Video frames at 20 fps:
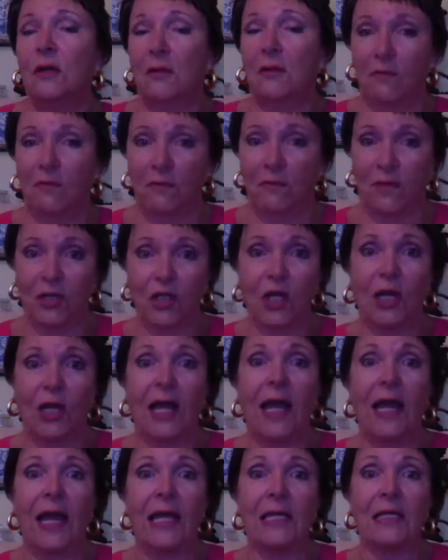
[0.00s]

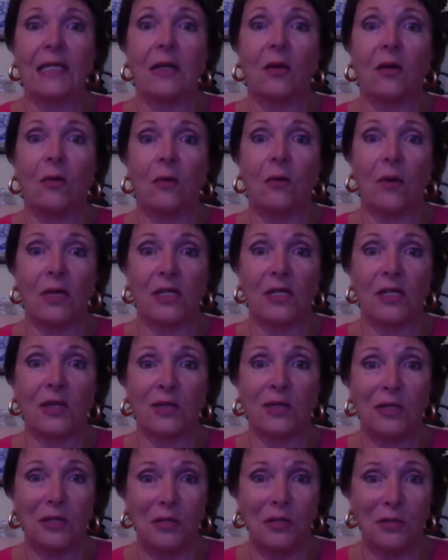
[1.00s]
visualize what it's
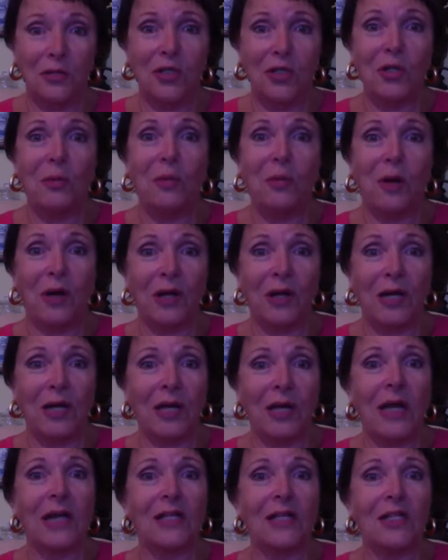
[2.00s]
going to do to your
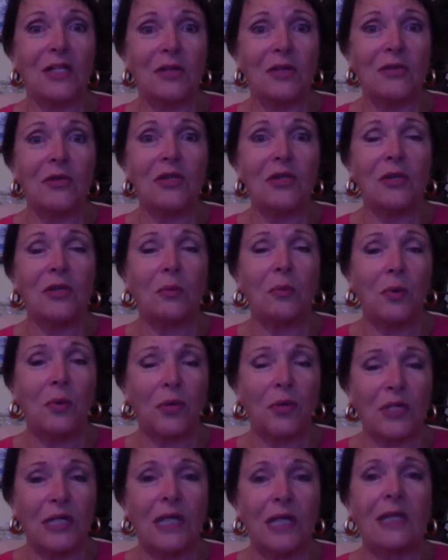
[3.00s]
body as soon as you
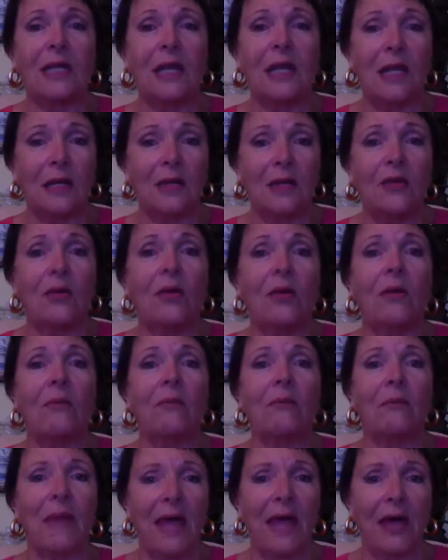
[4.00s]
put it in your
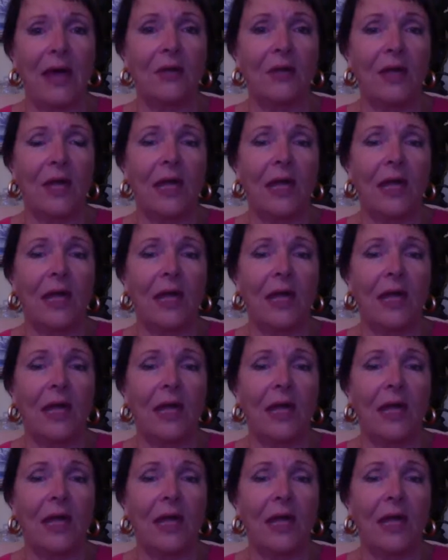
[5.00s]
mouth.